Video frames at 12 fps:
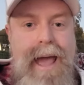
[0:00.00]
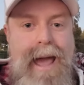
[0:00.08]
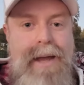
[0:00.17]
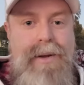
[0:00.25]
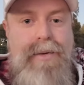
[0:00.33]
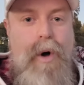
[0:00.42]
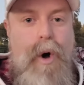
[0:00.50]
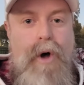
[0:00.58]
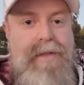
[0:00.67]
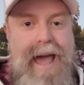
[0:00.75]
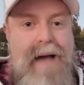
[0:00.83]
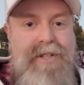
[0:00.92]
And
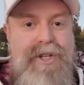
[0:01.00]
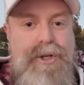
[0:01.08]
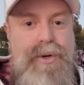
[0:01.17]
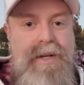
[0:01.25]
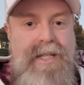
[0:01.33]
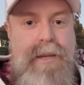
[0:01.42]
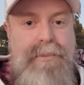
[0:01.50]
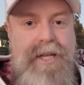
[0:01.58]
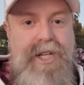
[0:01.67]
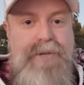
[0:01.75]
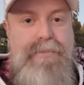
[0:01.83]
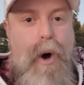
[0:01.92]
all they have to do is
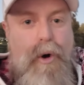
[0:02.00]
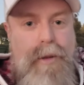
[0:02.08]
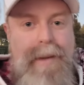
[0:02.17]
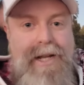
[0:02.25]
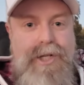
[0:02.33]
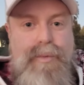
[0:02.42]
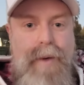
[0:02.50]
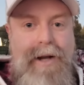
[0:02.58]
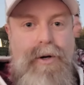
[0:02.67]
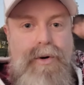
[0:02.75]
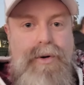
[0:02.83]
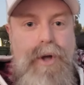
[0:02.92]
simply just poke him at his
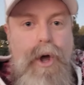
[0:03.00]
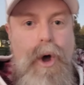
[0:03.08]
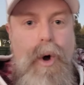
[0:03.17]
record